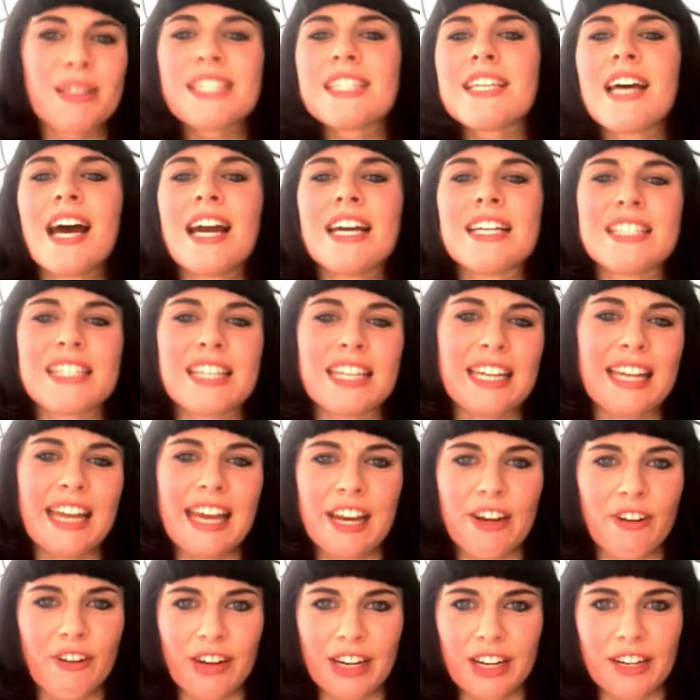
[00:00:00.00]
besides the
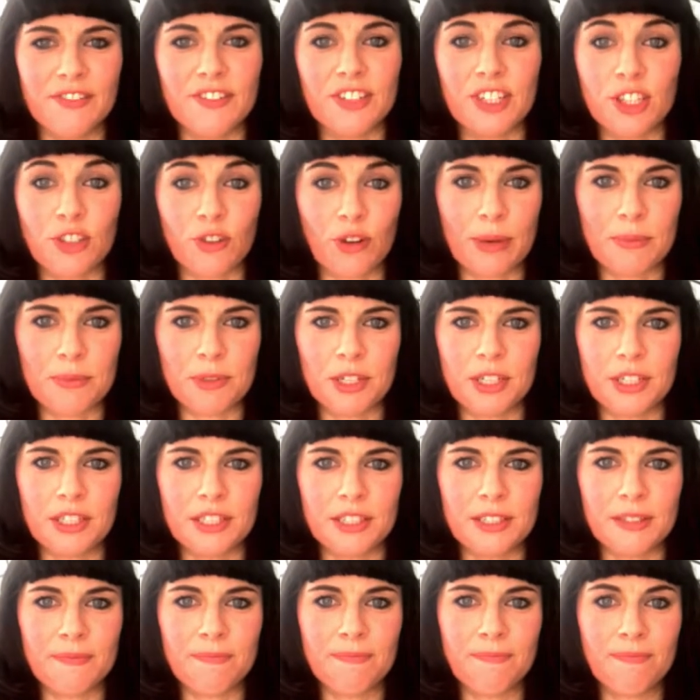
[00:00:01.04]
layering of
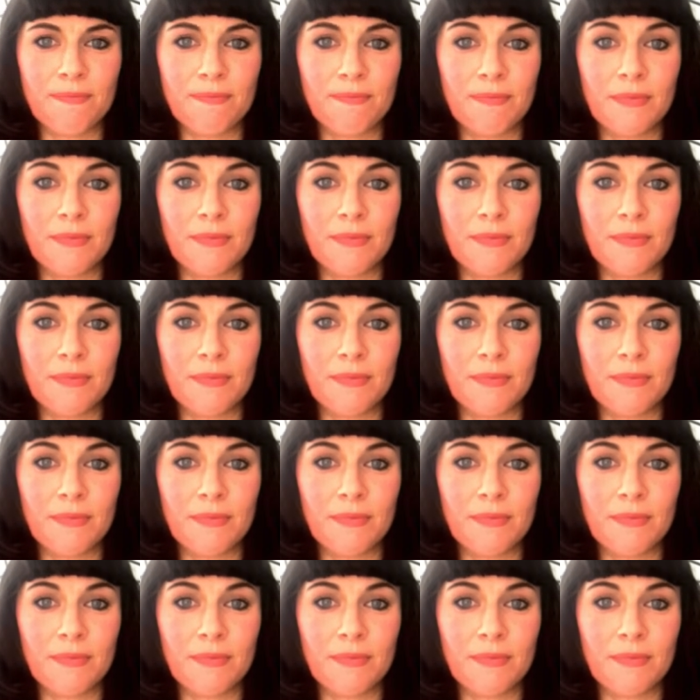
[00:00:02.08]
descriptions?